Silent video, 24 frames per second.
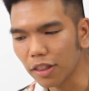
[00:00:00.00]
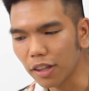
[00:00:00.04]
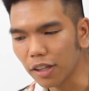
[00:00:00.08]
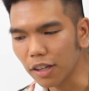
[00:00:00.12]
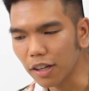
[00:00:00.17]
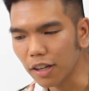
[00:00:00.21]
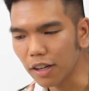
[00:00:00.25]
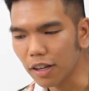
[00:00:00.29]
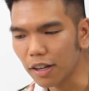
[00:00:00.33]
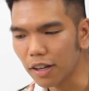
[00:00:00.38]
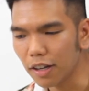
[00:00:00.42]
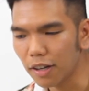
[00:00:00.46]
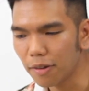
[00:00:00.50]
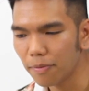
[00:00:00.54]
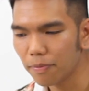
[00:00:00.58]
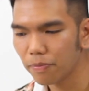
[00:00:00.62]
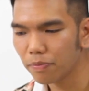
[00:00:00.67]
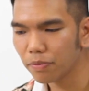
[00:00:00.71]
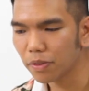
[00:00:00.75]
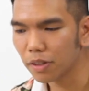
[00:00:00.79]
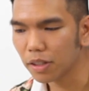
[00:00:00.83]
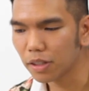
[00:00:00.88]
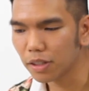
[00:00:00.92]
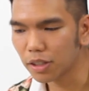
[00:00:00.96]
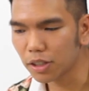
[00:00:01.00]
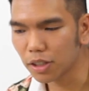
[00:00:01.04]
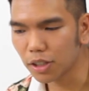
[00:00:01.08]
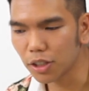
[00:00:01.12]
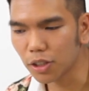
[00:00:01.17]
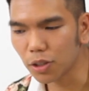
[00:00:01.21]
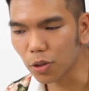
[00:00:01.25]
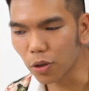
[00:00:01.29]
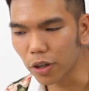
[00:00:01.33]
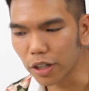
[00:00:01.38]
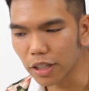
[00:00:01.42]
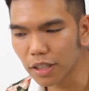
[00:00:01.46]
the
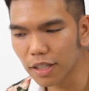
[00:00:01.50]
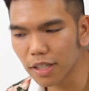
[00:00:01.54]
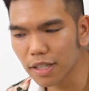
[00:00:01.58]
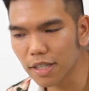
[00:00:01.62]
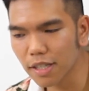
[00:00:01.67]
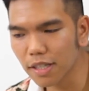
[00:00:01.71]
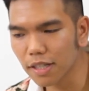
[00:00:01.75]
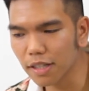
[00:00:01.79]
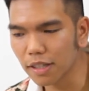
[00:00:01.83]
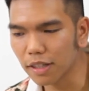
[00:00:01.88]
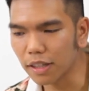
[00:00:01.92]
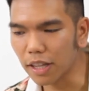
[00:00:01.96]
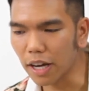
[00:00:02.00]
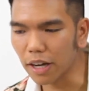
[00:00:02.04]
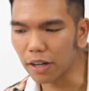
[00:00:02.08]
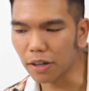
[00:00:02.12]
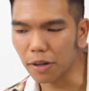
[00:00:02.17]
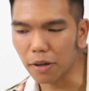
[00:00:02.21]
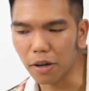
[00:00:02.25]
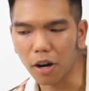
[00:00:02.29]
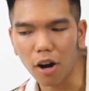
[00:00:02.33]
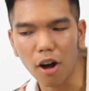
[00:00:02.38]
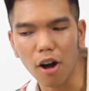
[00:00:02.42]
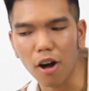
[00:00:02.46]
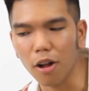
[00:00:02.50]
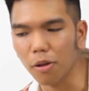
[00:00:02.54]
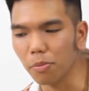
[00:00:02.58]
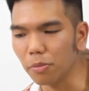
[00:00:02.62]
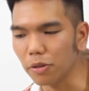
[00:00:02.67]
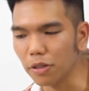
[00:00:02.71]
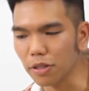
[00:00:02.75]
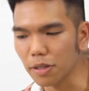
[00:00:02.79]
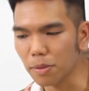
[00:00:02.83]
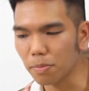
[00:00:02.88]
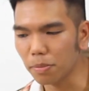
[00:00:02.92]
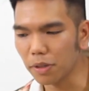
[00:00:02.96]
shorts that are
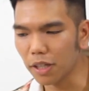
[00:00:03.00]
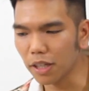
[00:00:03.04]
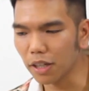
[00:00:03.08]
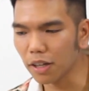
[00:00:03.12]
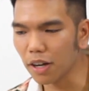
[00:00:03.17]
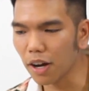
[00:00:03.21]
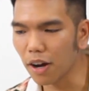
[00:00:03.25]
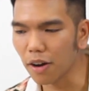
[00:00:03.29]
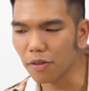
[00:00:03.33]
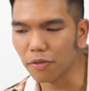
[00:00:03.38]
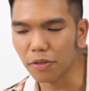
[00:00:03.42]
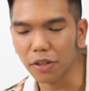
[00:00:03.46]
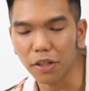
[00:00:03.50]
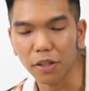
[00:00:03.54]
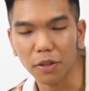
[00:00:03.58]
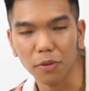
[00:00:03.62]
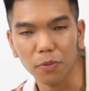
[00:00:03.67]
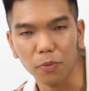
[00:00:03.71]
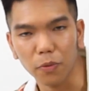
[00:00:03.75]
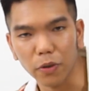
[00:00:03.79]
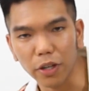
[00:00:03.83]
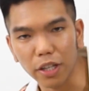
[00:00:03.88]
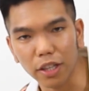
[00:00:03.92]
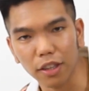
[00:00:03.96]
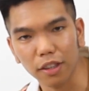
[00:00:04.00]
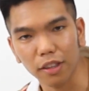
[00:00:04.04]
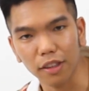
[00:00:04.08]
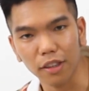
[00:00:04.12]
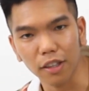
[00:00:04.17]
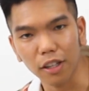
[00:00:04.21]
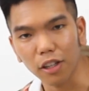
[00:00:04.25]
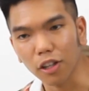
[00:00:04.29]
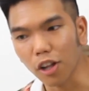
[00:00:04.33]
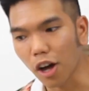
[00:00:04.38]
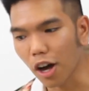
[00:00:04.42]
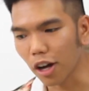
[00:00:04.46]
almost being covered with the
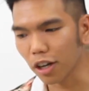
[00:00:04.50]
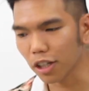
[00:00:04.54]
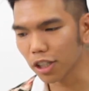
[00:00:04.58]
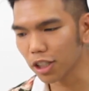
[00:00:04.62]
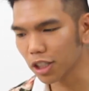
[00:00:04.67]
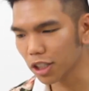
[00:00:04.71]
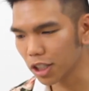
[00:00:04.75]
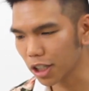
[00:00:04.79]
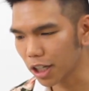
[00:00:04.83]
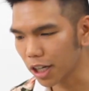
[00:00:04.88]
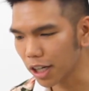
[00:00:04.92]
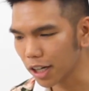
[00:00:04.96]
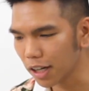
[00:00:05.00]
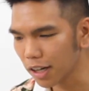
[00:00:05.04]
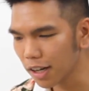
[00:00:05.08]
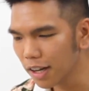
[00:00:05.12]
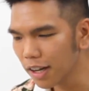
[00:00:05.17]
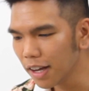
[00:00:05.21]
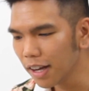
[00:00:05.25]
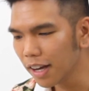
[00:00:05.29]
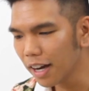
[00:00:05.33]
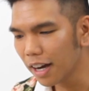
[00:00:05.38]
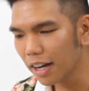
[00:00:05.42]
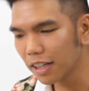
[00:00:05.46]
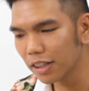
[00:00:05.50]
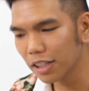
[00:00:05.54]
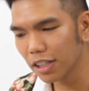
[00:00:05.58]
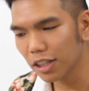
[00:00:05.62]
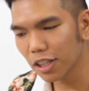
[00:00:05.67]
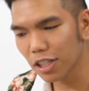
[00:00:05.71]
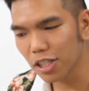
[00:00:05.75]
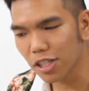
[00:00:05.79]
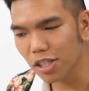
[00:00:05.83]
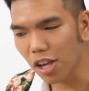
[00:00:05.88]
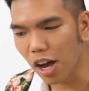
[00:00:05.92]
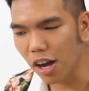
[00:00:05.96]
long shirt, and then the
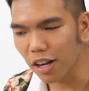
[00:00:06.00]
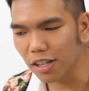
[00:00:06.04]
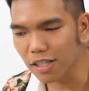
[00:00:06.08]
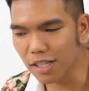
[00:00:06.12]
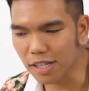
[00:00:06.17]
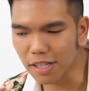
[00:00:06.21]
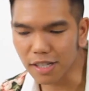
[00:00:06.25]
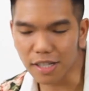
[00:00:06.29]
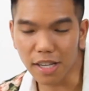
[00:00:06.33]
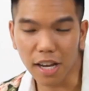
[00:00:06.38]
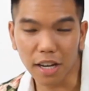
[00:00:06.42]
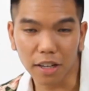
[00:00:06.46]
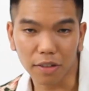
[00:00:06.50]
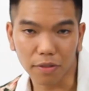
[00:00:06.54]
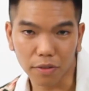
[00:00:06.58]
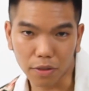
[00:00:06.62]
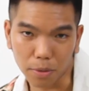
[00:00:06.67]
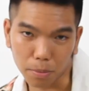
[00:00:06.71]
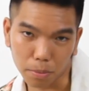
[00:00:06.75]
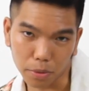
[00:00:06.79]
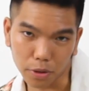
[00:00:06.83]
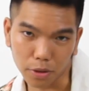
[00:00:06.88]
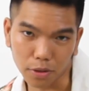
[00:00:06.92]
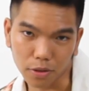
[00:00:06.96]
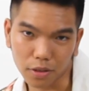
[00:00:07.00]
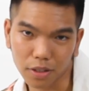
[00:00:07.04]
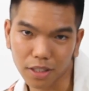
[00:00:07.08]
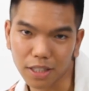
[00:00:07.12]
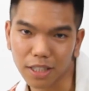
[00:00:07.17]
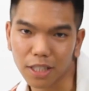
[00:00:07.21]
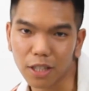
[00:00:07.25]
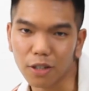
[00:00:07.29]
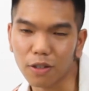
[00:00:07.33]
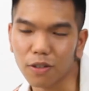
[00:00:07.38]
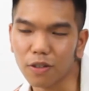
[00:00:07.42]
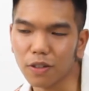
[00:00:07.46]
socks inside of the boot.
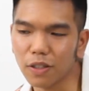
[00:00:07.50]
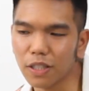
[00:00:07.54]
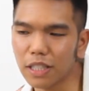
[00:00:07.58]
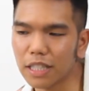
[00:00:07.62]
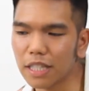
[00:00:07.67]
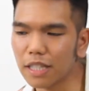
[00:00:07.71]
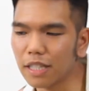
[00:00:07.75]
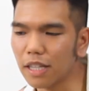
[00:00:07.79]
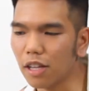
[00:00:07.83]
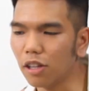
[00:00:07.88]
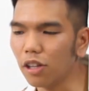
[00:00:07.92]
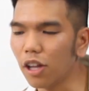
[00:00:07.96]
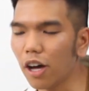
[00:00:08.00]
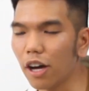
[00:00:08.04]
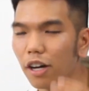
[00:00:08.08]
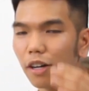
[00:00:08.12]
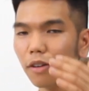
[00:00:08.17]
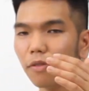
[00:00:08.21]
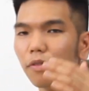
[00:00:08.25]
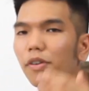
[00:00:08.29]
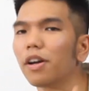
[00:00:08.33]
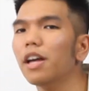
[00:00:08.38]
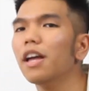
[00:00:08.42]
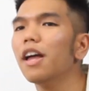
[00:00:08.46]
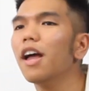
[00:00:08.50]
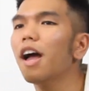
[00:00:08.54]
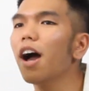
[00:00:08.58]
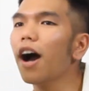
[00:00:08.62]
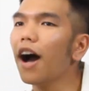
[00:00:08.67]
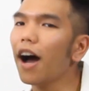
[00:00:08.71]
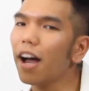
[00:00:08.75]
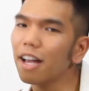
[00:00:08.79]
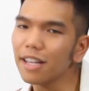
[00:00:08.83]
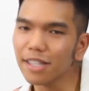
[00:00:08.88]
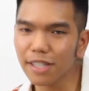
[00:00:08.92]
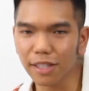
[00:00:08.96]
So it's a lot of
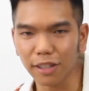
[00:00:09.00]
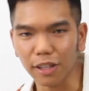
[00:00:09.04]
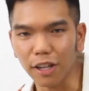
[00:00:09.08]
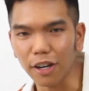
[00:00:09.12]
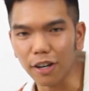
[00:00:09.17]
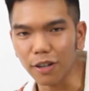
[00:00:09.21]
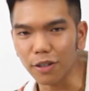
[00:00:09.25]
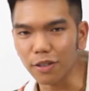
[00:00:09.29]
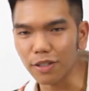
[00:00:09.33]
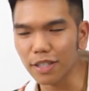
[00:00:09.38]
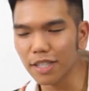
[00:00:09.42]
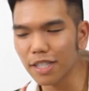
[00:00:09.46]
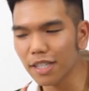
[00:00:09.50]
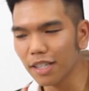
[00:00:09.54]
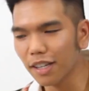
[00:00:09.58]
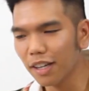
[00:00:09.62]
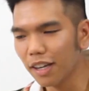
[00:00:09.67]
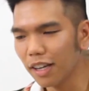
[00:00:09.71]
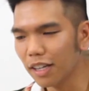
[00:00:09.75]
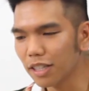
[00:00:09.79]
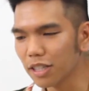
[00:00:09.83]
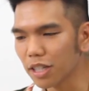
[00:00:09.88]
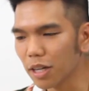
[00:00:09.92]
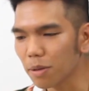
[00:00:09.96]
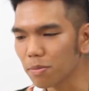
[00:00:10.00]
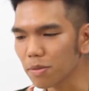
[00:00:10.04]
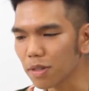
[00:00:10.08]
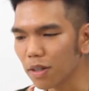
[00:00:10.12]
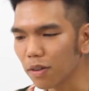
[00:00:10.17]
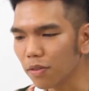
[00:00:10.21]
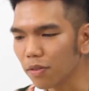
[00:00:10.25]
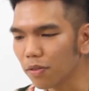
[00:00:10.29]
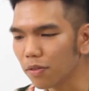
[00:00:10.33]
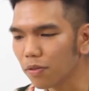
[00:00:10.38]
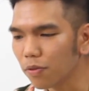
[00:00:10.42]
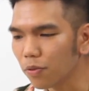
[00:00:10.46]
highs and lows in terms
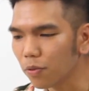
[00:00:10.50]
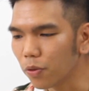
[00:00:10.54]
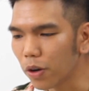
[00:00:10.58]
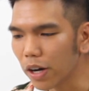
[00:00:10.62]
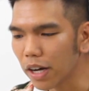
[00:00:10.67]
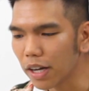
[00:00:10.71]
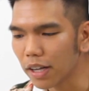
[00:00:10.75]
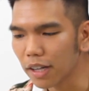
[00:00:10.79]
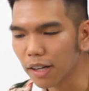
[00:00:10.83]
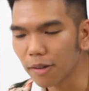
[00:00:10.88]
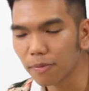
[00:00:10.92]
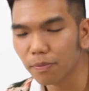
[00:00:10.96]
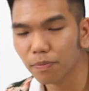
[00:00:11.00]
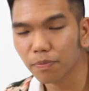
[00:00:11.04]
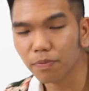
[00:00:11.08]
of what